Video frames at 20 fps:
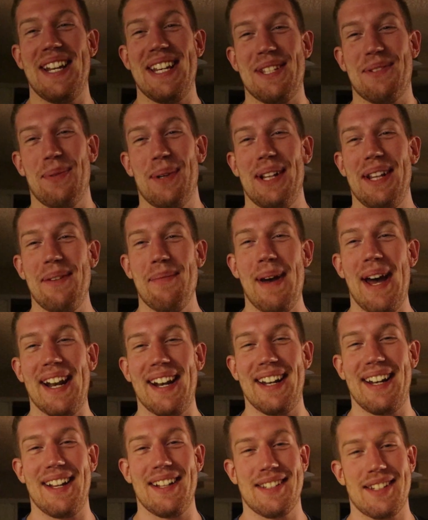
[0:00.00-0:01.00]
he's really mad
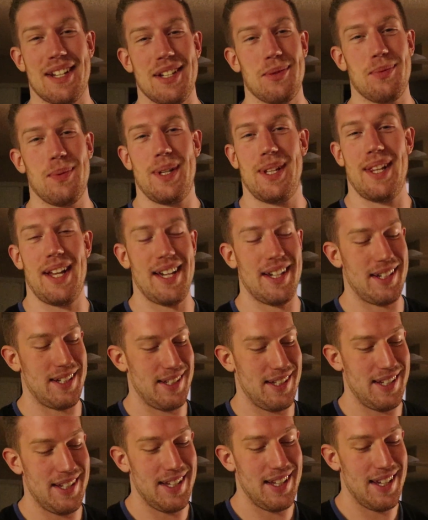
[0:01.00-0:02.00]
at us because we like
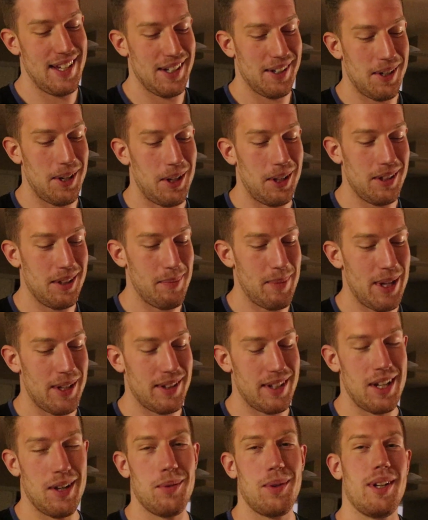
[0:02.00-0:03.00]
called him
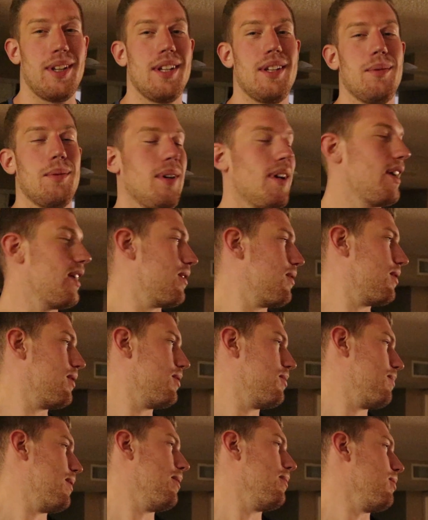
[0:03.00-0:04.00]
out there while he was
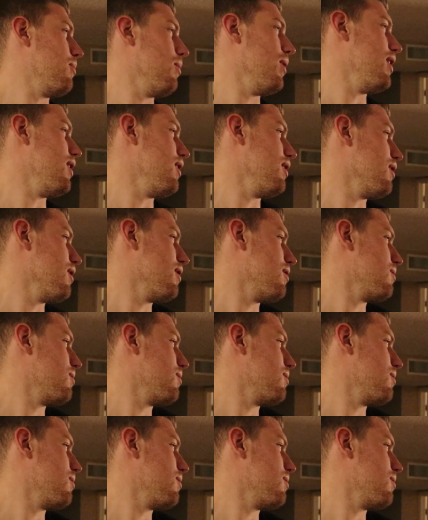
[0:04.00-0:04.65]
probably raiding.